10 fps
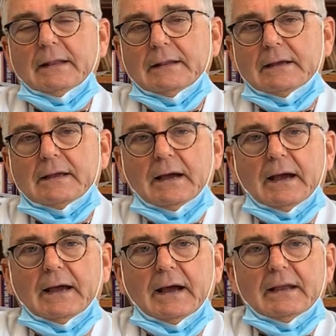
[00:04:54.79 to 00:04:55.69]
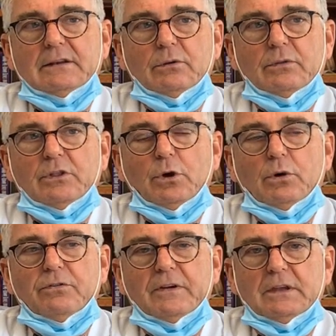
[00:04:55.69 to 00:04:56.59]
Look, I don't know
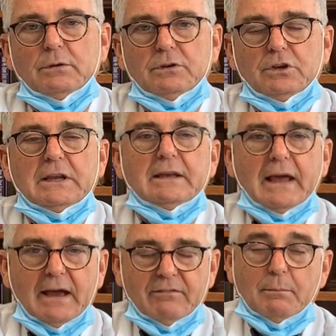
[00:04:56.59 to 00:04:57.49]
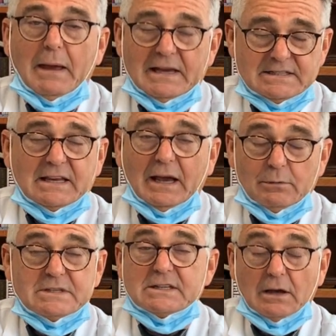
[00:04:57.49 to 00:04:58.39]
if you need to have a mask
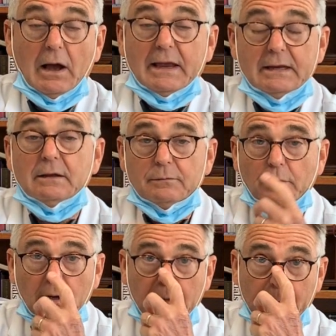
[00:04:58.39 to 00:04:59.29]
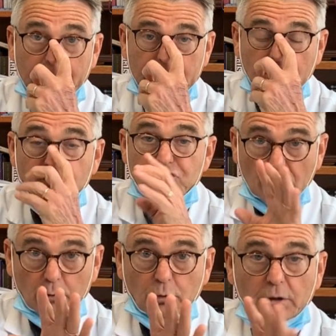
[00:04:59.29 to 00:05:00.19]
outside in
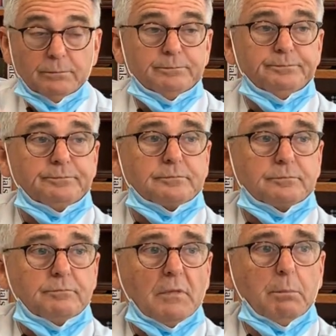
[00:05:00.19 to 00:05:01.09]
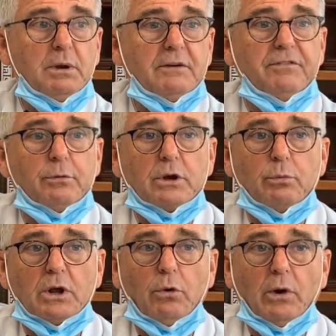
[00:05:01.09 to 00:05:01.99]
general. But if the
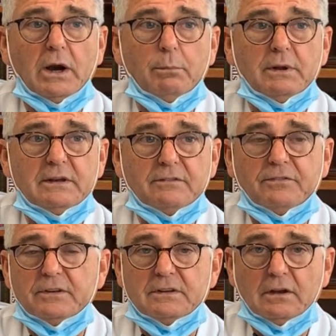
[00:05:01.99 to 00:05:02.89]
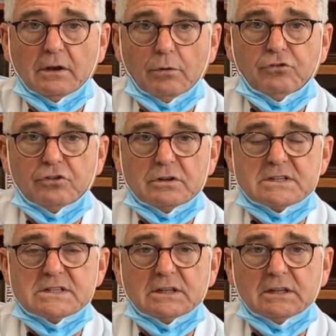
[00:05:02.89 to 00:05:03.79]
requirement, if the
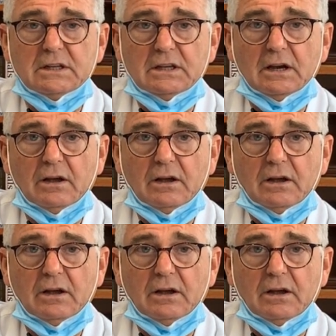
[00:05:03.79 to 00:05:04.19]
coaches and the